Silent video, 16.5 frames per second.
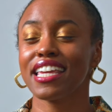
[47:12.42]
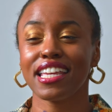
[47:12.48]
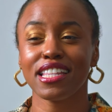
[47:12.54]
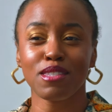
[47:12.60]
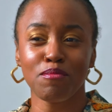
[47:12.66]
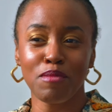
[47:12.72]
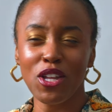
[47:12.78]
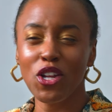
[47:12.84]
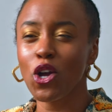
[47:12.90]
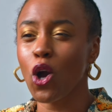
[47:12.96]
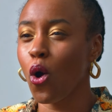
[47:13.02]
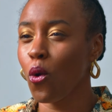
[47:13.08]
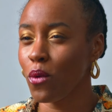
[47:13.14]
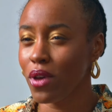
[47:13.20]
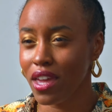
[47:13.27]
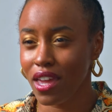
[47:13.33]
gets me
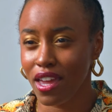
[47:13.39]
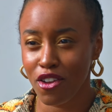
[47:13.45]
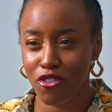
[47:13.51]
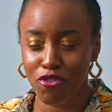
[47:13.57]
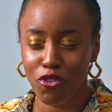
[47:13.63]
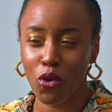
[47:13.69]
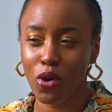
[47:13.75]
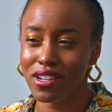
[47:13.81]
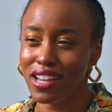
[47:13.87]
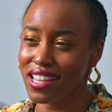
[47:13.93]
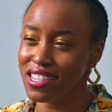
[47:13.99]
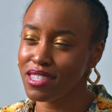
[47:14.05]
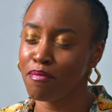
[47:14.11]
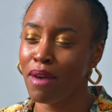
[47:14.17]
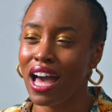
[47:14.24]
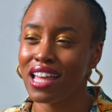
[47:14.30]
going for, that's
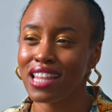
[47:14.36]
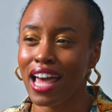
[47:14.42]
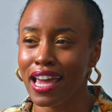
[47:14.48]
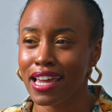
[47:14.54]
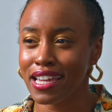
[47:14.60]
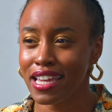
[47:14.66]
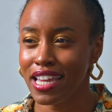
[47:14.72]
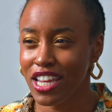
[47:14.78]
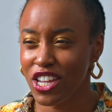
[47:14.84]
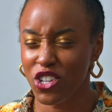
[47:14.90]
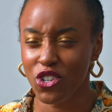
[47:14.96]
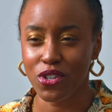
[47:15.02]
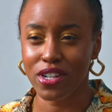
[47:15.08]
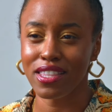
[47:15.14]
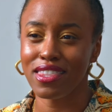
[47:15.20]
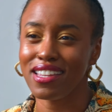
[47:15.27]
my, like,
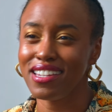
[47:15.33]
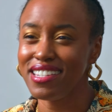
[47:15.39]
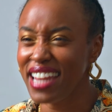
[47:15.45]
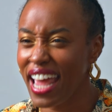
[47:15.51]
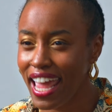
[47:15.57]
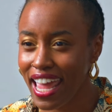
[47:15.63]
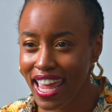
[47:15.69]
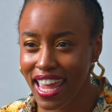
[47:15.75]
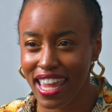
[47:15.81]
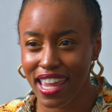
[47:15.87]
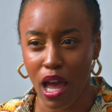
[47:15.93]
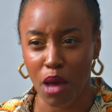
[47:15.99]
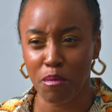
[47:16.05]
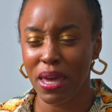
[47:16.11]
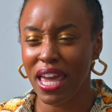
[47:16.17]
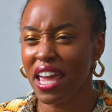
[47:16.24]
during the day,
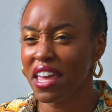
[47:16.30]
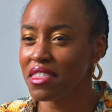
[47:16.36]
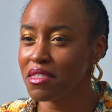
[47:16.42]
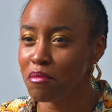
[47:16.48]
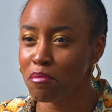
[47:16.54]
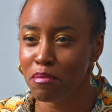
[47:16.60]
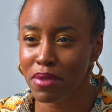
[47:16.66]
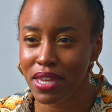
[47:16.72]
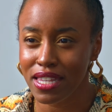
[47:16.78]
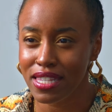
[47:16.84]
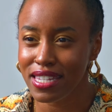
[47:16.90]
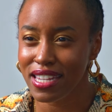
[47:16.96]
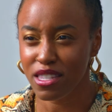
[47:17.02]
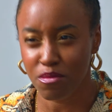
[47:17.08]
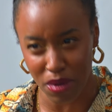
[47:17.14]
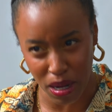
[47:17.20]
I'm handling
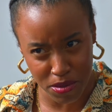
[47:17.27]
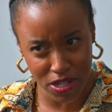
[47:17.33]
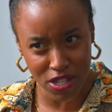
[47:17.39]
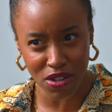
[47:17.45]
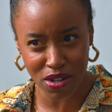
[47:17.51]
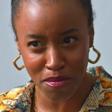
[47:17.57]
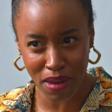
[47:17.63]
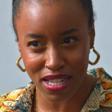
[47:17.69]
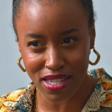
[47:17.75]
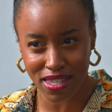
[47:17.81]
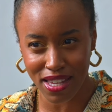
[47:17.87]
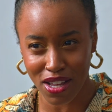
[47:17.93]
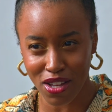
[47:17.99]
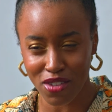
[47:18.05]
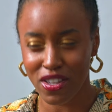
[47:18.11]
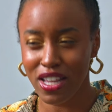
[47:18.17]
business, but I'm still to
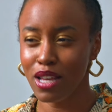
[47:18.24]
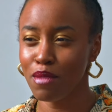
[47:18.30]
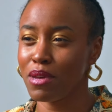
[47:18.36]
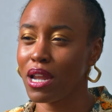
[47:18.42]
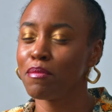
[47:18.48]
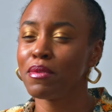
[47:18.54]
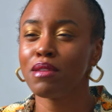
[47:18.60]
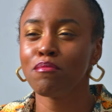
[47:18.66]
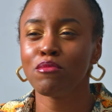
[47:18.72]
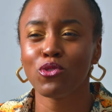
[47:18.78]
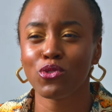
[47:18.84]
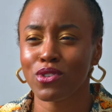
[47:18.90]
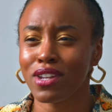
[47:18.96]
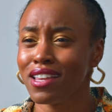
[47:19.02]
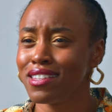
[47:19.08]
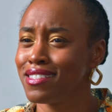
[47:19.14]
myself, but I'm in a mood. So
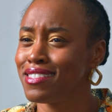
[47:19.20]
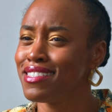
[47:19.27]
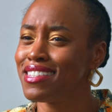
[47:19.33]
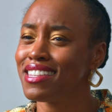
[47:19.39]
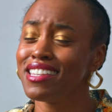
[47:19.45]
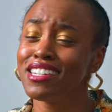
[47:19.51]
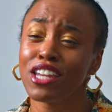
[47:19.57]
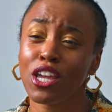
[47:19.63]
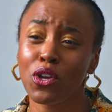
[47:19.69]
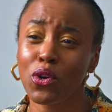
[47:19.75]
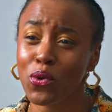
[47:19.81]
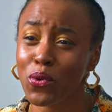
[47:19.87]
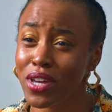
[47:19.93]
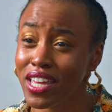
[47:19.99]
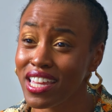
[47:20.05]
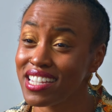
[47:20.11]
that's DJ
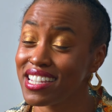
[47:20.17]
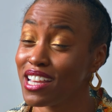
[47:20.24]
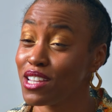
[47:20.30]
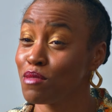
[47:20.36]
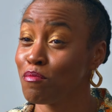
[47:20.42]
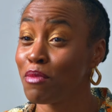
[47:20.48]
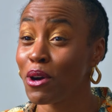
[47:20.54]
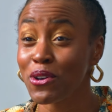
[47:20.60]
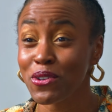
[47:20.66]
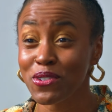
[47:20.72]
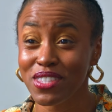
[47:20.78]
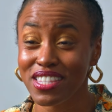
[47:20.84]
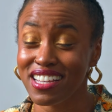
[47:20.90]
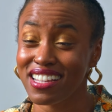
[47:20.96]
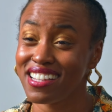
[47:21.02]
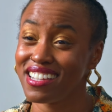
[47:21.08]
Quick, that's Bone
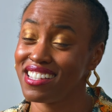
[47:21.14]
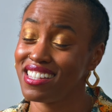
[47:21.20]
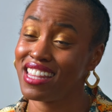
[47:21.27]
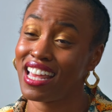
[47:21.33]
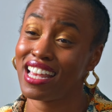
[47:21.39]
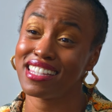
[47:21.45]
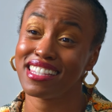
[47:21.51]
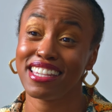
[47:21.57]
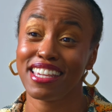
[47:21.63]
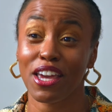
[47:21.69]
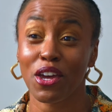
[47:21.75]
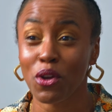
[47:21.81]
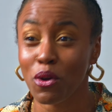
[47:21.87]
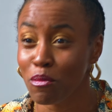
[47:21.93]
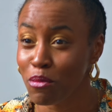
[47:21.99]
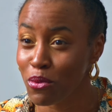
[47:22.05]
Thugs, that's
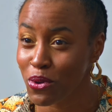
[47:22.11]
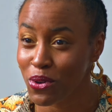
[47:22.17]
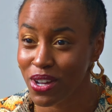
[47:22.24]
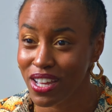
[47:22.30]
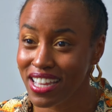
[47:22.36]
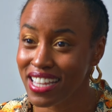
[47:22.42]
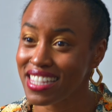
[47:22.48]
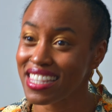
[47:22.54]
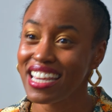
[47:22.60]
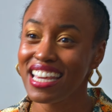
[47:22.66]
Ghetto Boys.